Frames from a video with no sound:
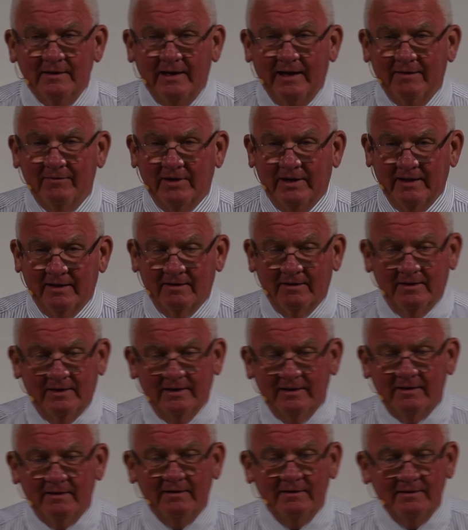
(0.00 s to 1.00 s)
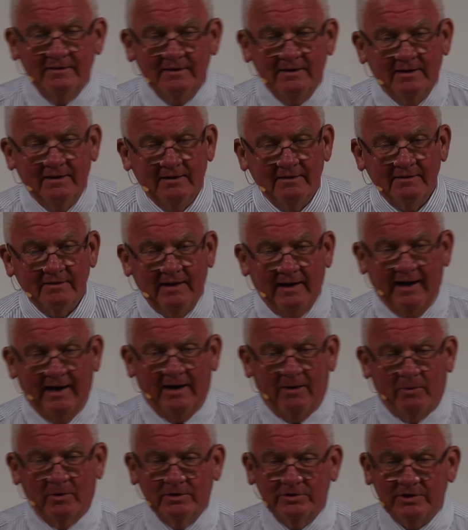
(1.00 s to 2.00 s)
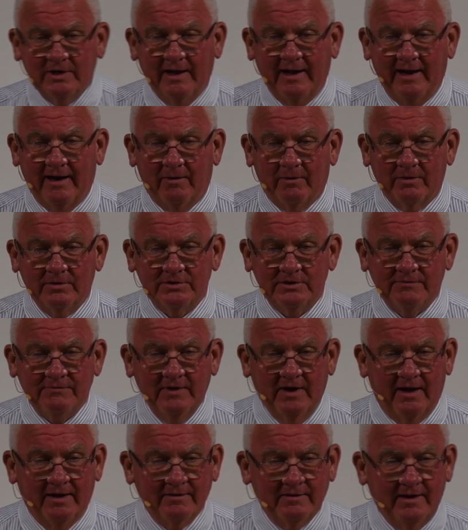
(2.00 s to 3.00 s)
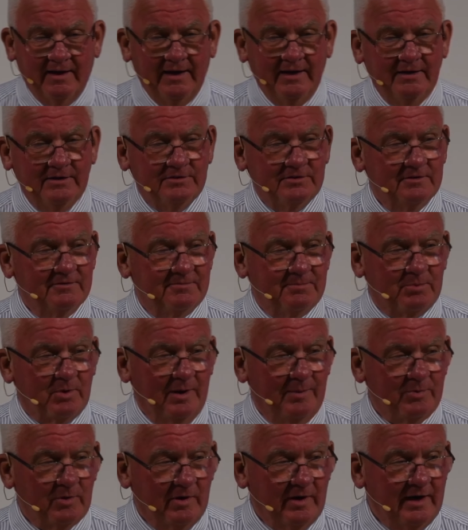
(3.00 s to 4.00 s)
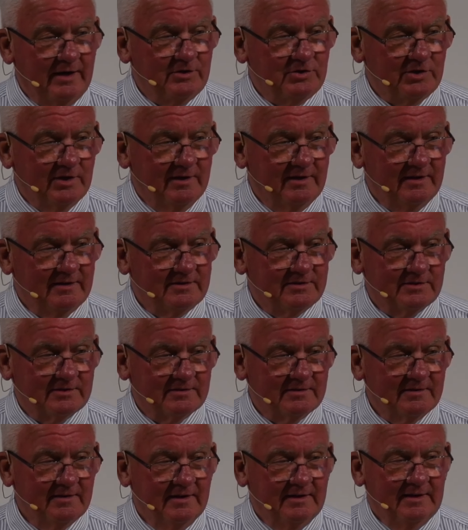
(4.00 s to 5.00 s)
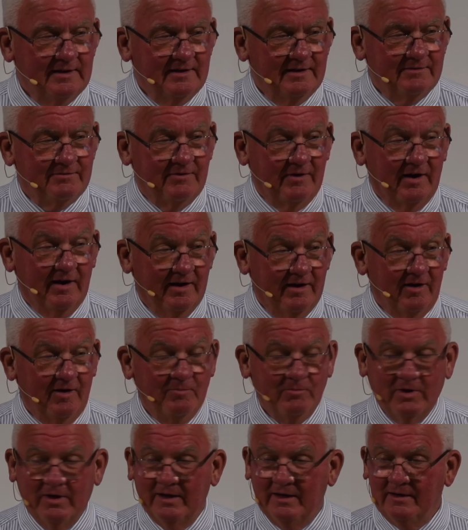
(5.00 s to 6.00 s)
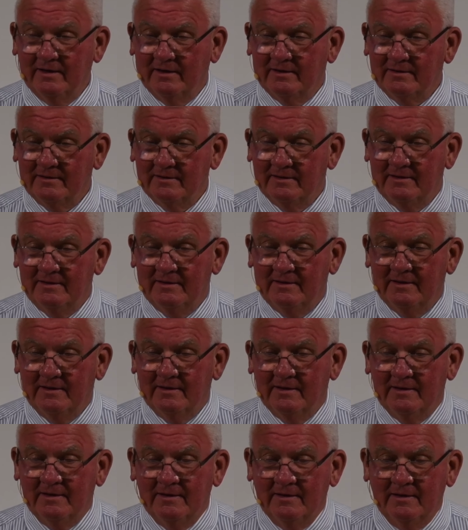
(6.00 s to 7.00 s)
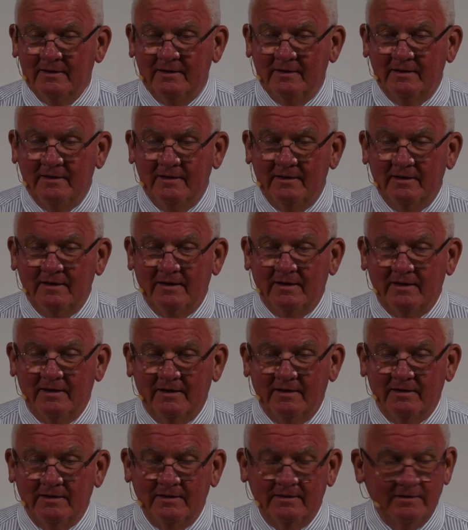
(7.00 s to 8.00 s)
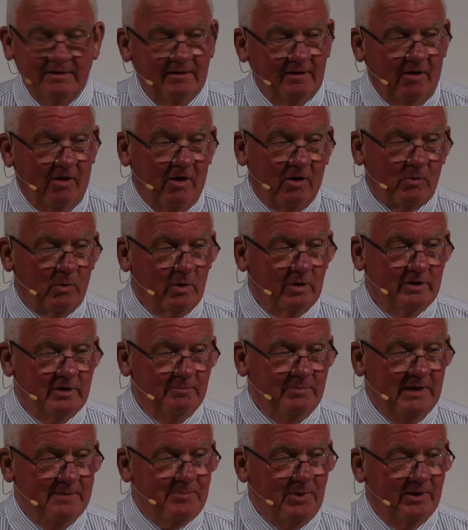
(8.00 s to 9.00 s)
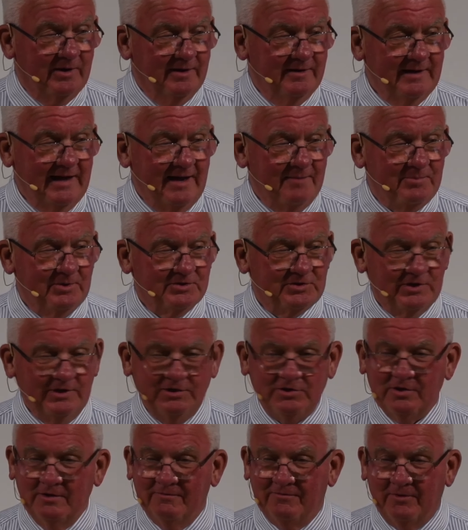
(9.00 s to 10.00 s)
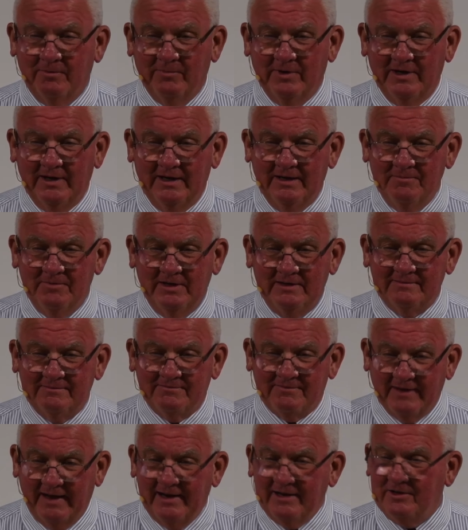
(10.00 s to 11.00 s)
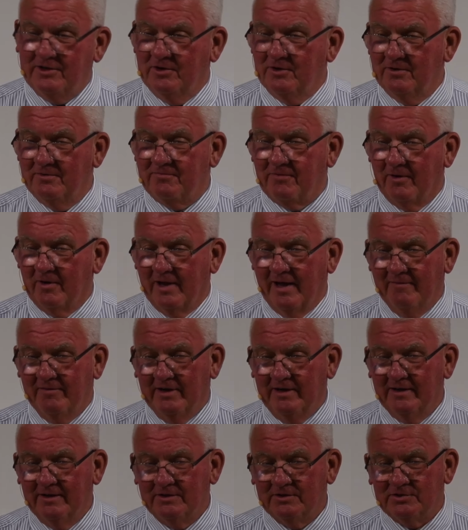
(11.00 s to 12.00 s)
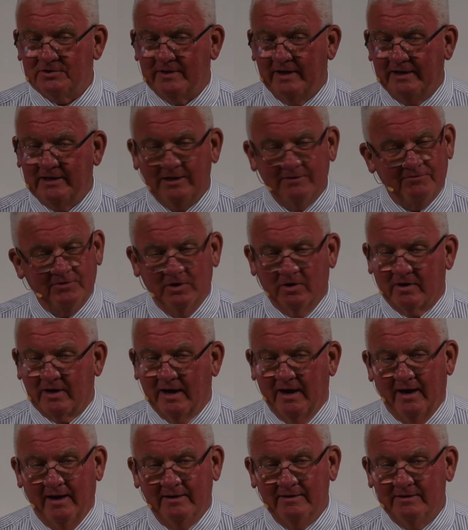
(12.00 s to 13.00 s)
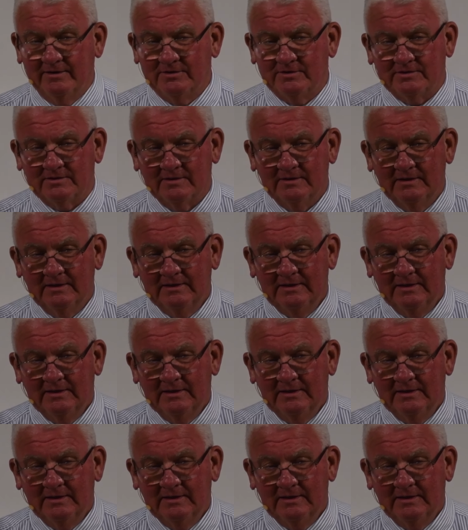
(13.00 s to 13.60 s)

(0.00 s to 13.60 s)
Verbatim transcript: evidently uh, uh, hours and hours, if not days, of preparation. It's very humbling and uh, awkward to be put in that position for me. But thank you for loving us. Thank you for your kindness.